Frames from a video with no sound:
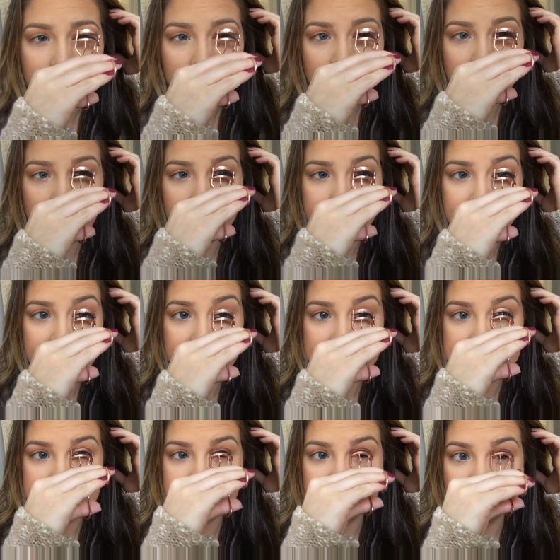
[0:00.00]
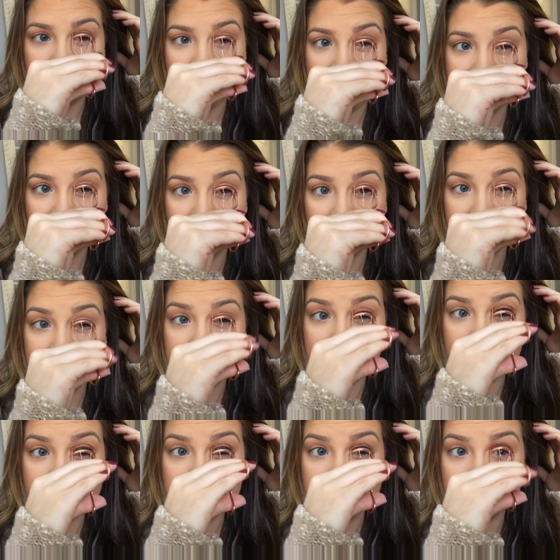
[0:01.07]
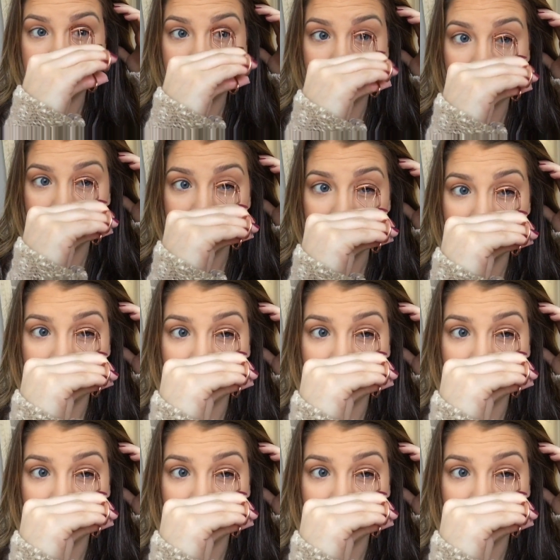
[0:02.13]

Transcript: I guess if you have curly lashes on your own,